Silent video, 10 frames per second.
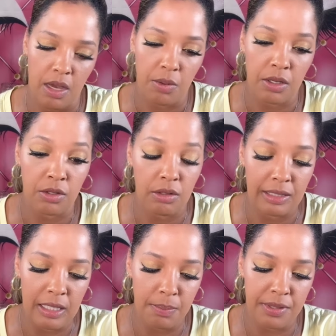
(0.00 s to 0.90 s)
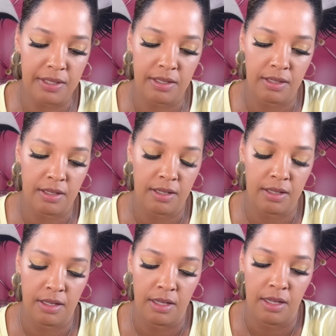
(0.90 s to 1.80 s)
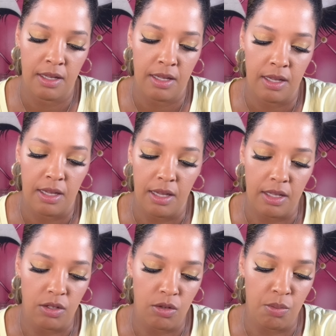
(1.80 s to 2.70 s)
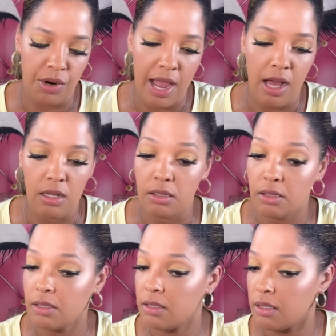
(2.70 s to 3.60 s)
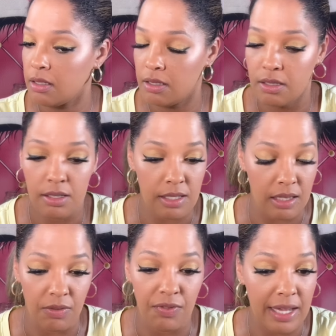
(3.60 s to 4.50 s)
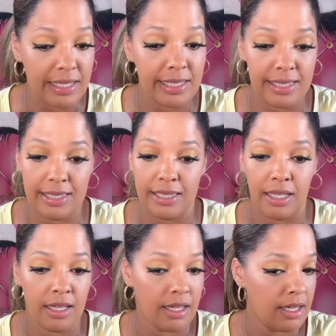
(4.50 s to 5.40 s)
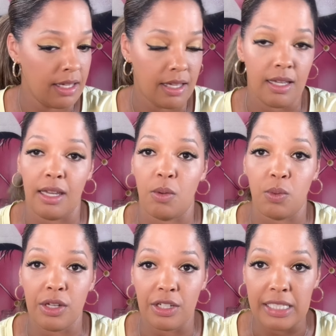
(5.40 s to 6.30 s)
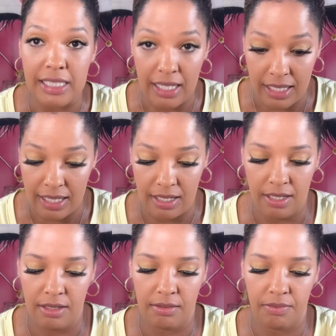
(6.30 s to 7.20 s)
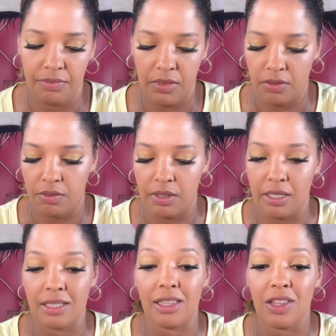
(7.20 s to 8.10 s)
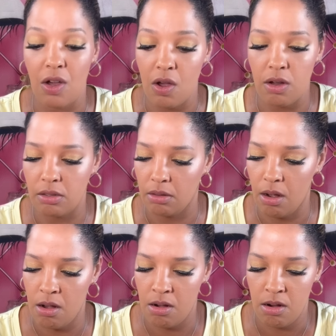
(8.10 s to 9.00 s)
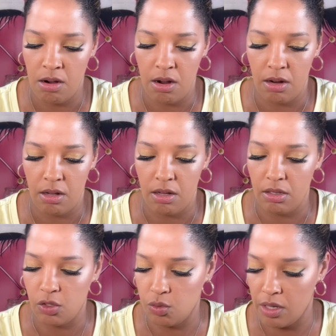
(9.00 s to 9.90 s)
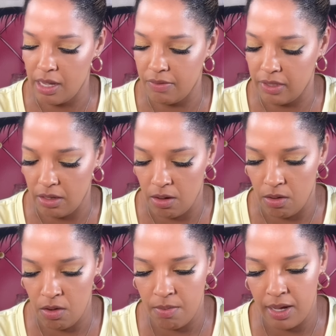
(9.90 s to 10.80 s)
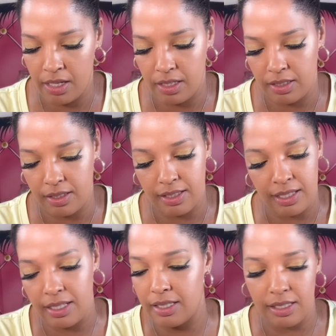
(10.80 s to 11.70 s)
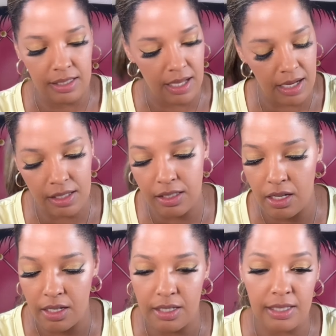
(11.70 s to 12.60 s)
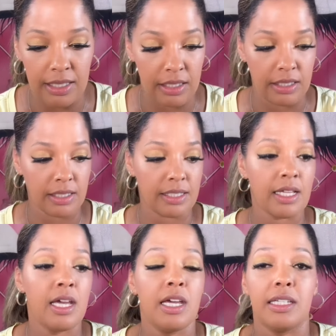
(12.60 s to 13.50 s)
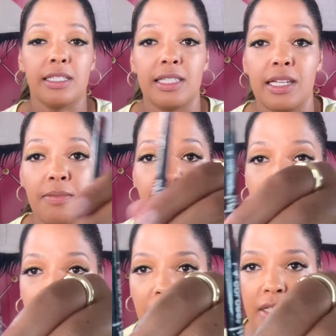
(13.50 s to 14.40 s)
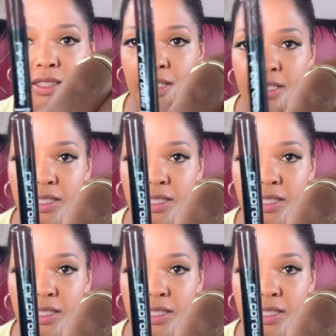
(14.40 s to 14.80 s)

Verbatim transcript: we're gonna do lips and do brows, set the face, and we are done. This long drug out video. Oh my goodness. And this is not as dark as it looks. You see this,